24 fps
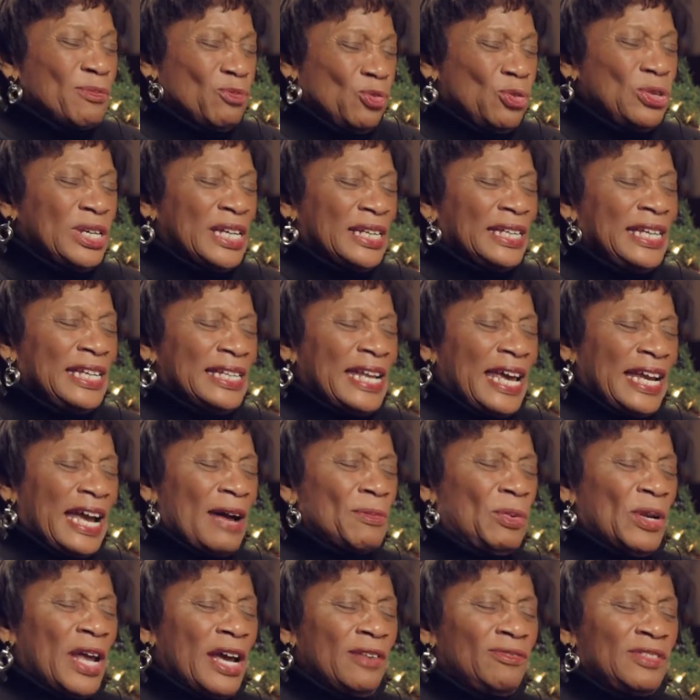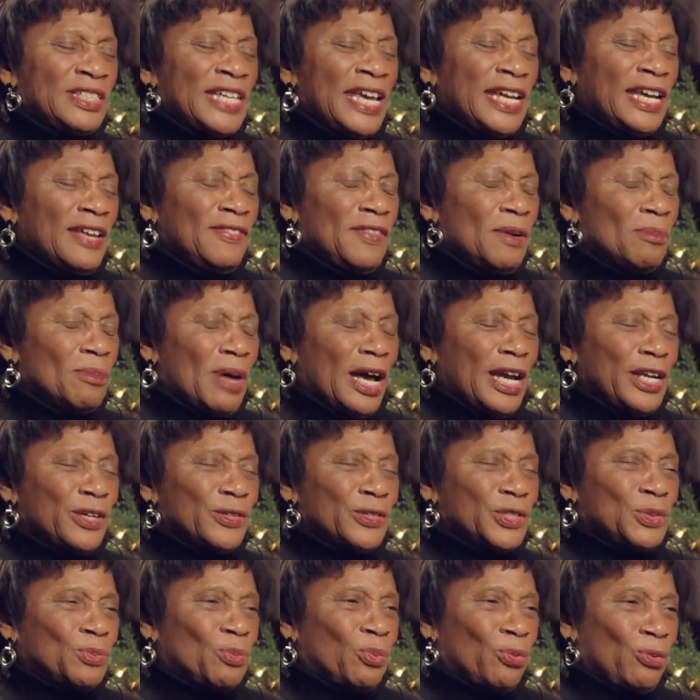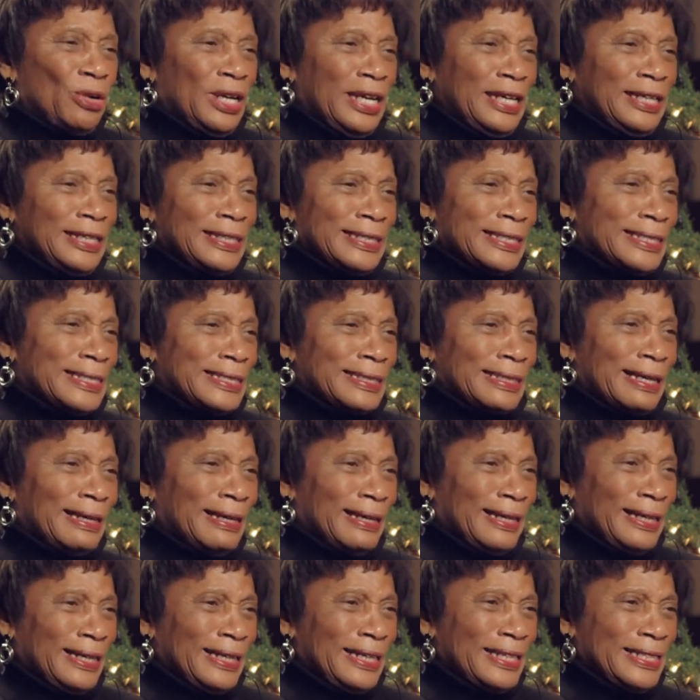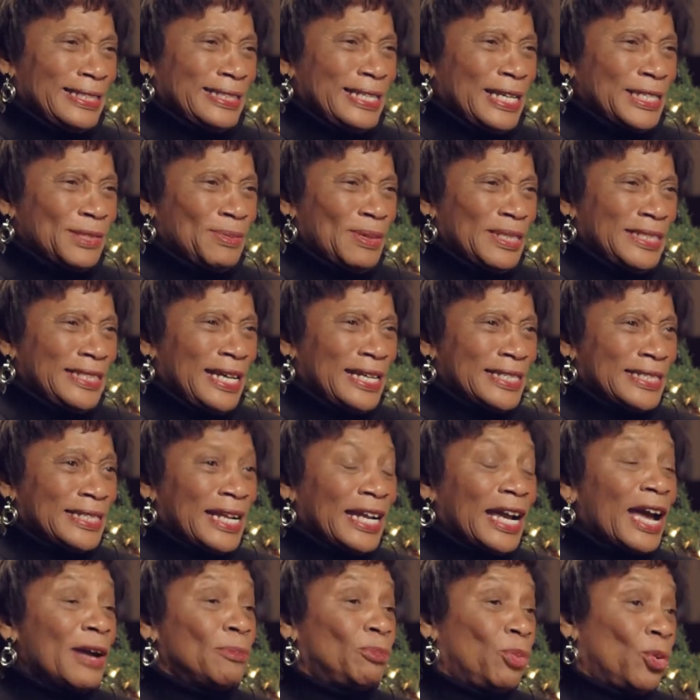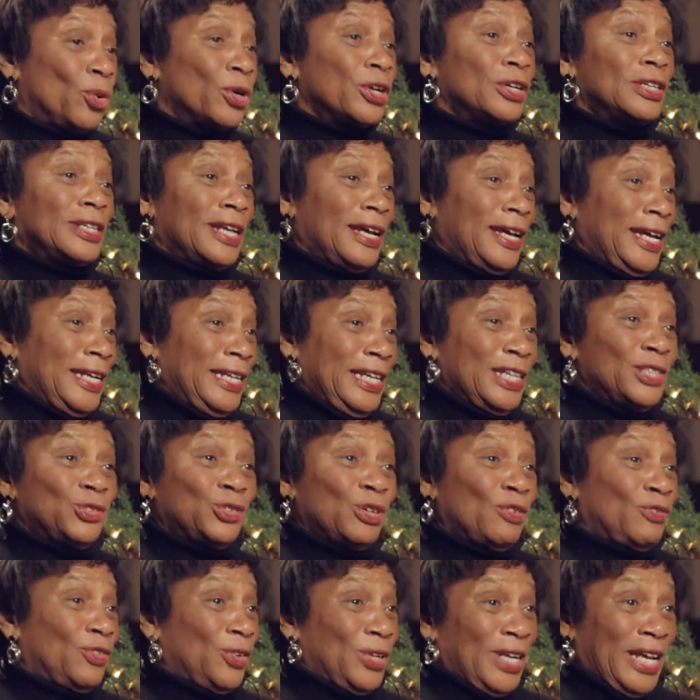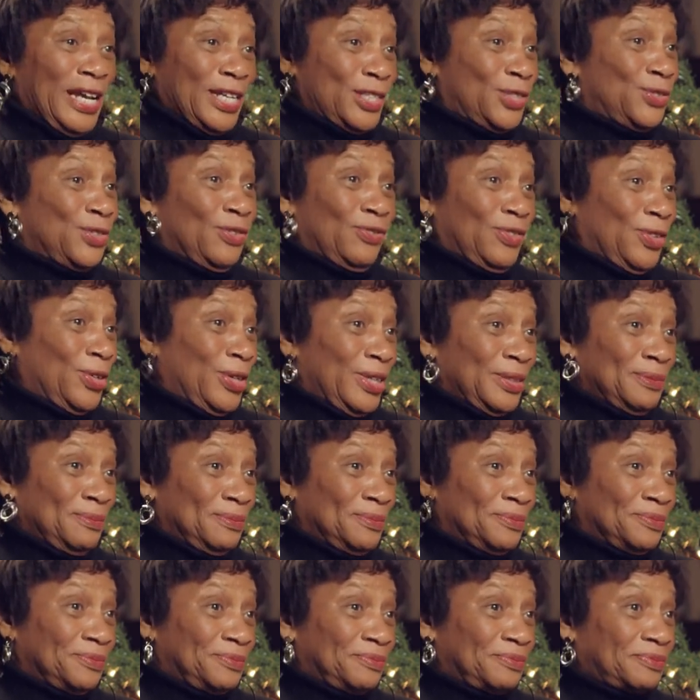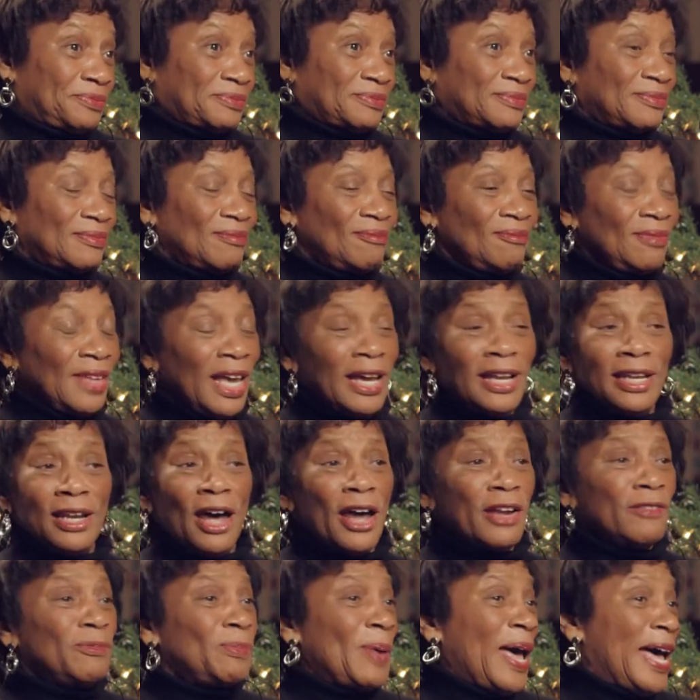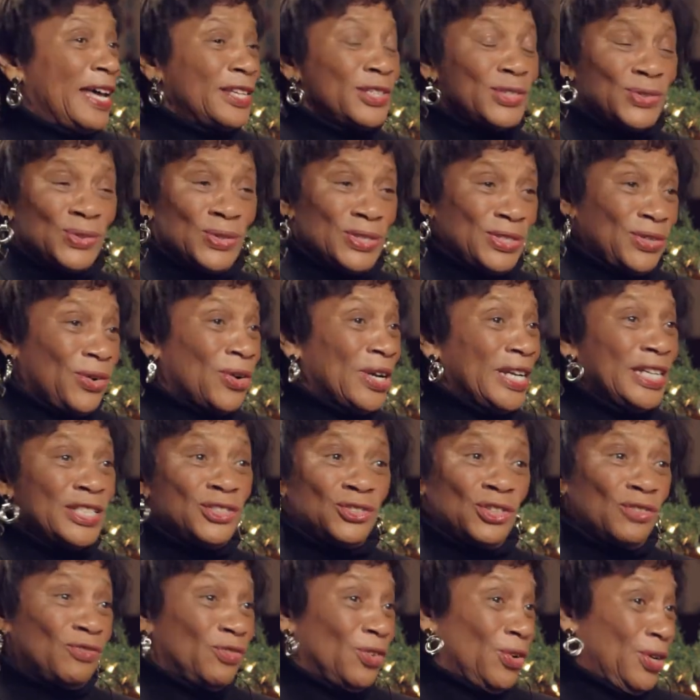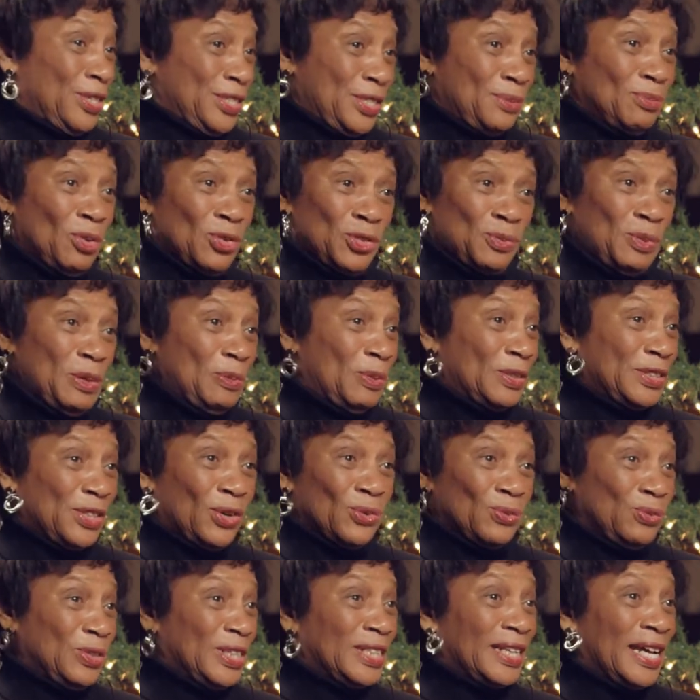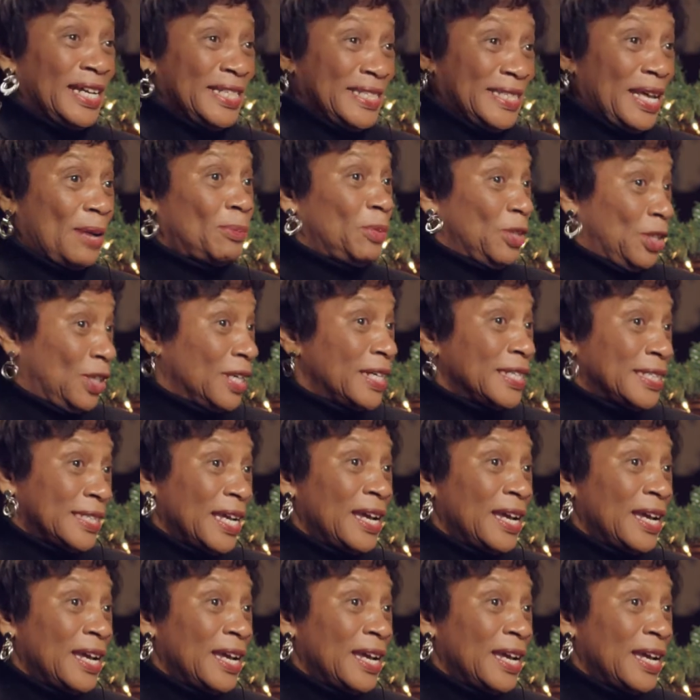really, like, when I've taken the Myers-Briggs assessment test, like I borderline introvert extrovert. A lot of pastors are introverts. Most people don't realize that because